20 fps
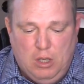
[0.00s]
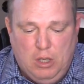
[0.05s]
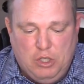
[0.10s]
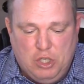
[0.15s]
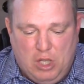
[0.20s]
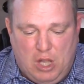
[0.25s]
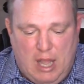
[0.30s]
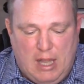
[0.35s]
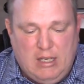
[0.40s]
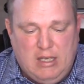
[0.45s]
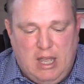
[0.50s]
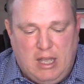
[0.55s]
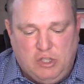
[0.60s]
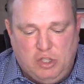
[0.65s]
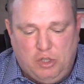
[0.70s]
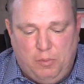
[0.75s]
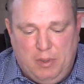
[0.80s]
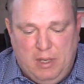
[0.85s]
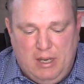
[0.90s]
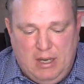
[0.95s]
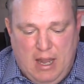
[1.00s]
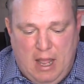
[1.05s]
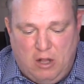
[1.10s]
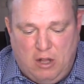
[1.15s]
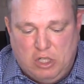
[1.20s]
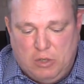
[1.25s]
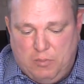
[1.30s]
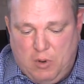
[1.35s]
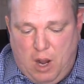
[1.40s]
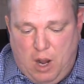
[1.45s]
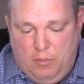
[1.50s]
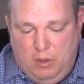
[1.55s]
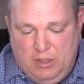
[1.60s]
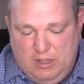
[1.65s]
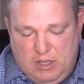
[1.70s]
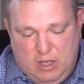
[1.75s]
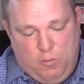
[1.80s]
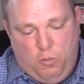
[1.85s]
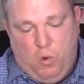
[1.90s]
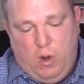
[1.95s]
July dates will be announced probably
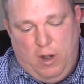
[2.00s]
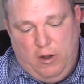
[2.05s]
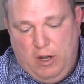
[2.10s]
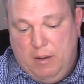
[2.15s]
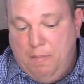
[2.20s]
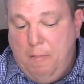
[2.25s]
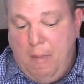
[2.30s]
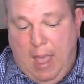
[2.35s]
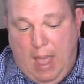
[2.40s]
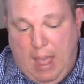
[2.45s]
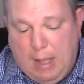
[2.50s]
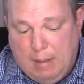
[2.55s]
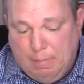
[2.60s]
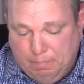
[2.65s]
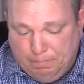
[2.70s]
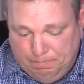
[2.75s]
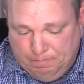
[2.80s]
somewhere in May.